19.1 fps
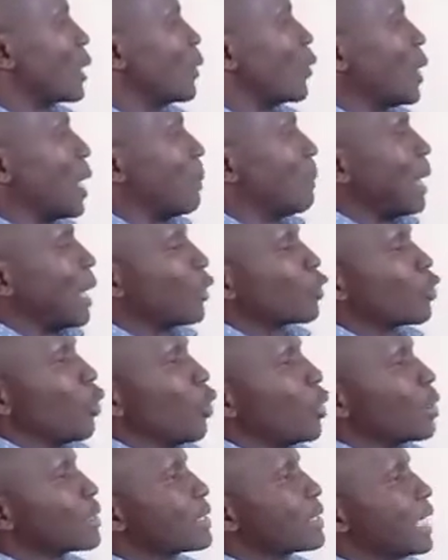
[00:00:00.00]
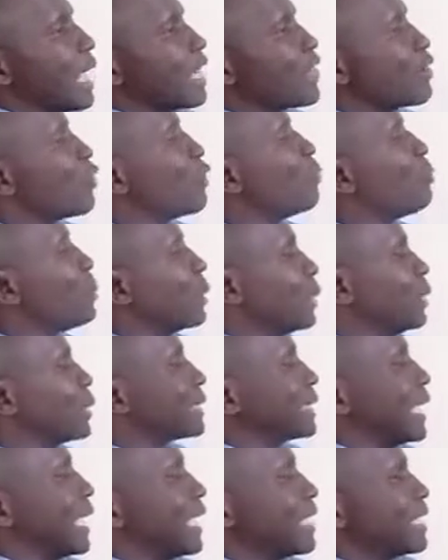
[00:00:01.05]
Okay, what about those that you
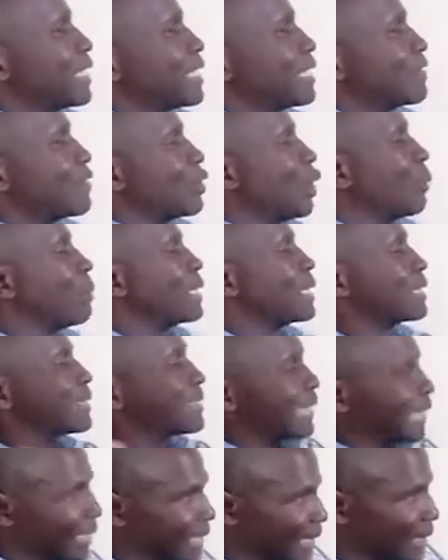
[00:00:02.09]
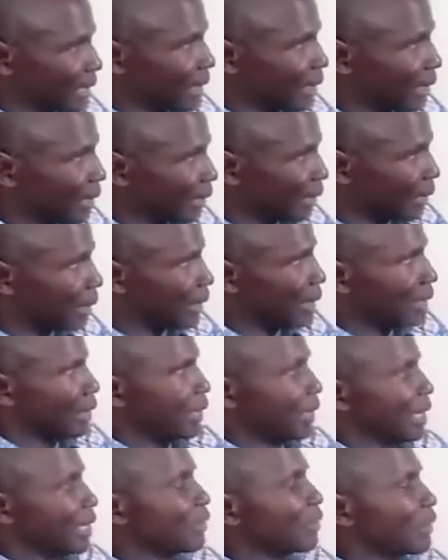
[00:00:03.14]
build and they've not been taken?
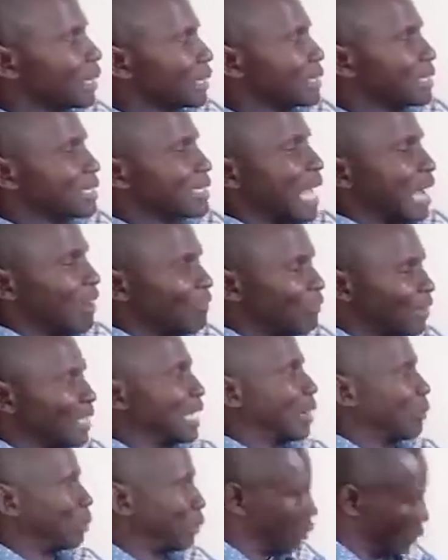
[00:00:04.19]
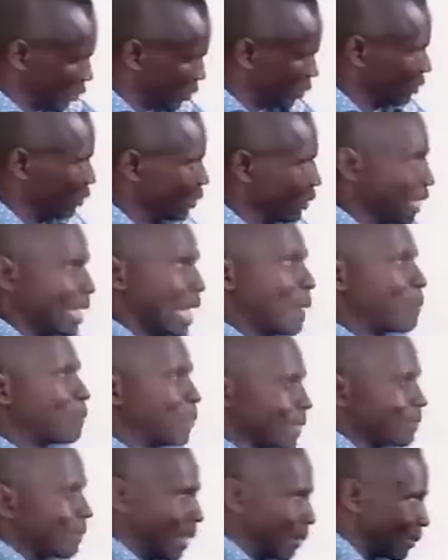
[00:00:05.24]
If it is available, and I
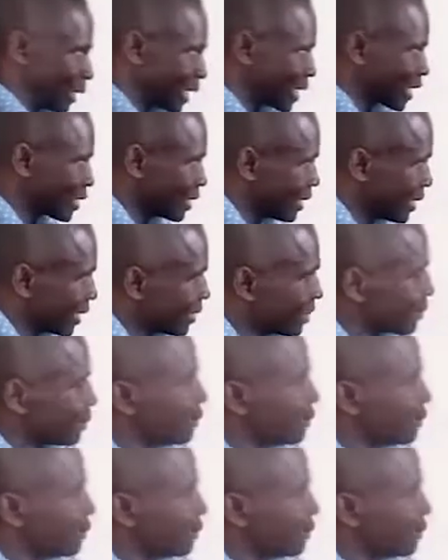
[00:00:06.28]
pay my money today.